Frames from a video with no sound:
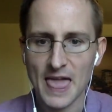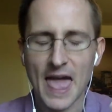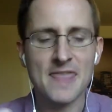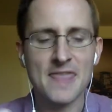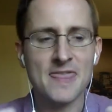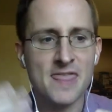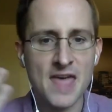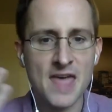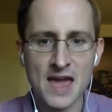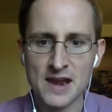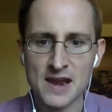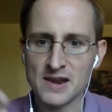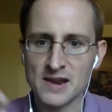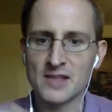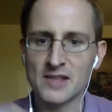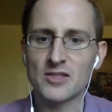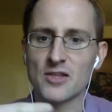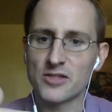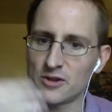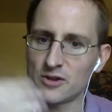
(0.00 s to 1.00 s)
And
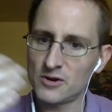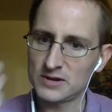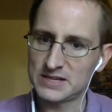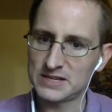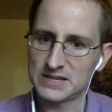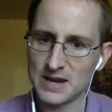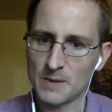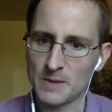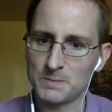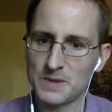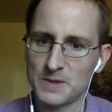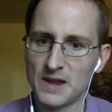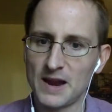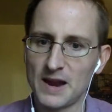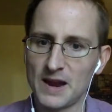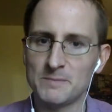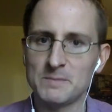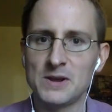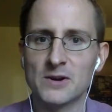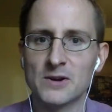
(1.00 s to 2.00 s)
then the third step that
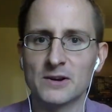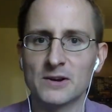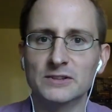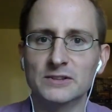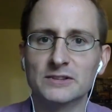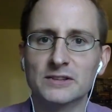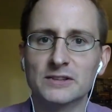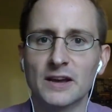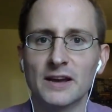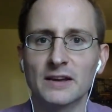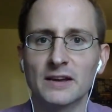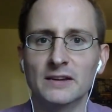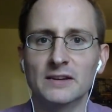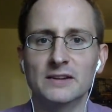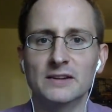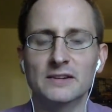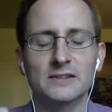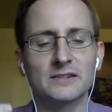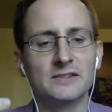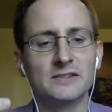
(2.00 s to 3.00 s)
I'm hearing you
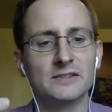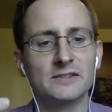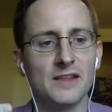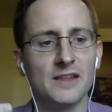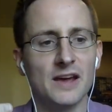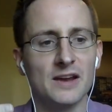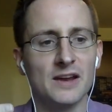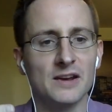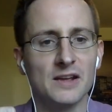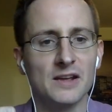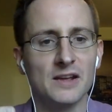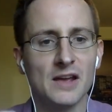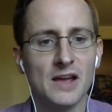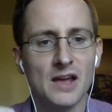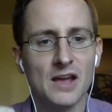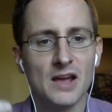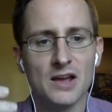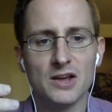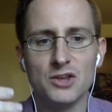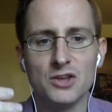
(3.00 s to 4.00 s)
saying is that
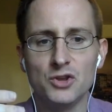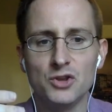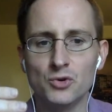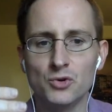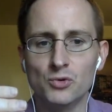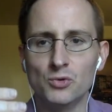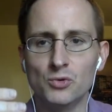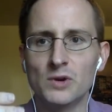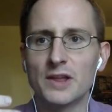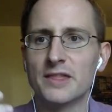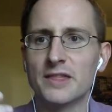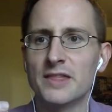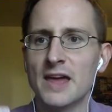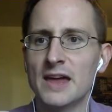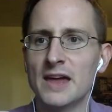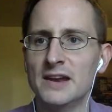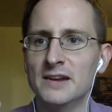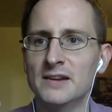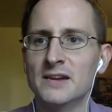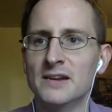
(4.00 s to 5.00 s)
you
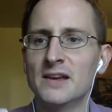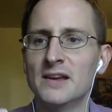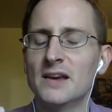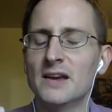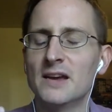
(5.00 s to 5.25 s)
then